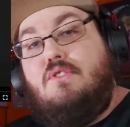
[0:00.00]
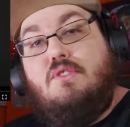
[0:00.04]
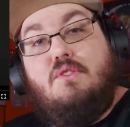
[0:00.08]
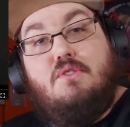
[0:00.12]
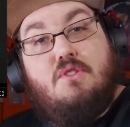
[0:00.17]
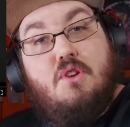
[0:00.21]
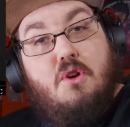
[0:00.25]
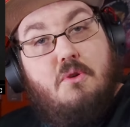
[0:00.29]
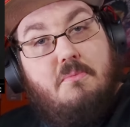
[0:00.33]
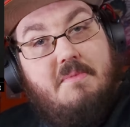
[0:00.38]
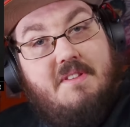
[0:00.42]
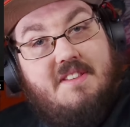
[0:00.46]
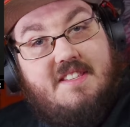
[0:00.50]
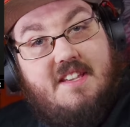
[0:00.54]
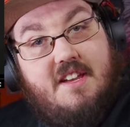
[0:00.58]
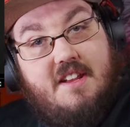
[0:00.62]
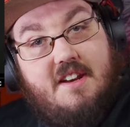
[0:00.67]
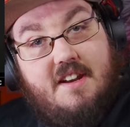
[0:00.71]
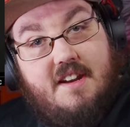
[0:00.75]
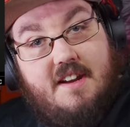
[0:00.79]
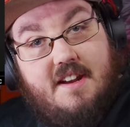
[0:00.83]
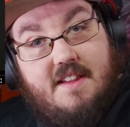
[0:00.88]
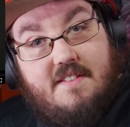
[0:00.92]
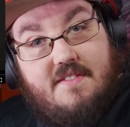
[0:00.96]
So don't miss
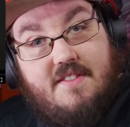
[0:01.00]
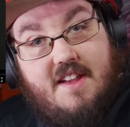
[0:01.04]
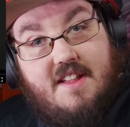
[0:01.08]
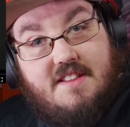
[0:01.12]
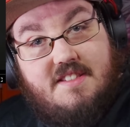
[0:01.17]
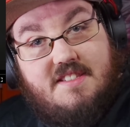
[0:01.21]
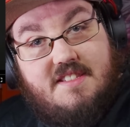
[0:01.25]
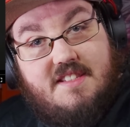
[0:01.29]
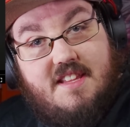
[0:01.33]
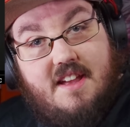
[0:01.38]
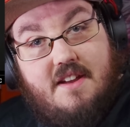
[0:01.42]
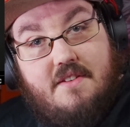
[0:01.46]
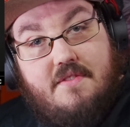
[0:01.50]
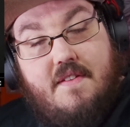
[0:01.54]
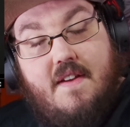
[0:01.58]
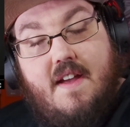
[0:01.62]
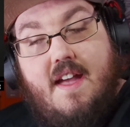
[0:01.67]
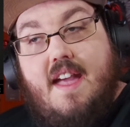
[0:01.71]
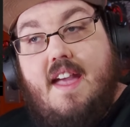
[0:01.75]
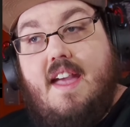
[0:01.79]
out on any of that stuff.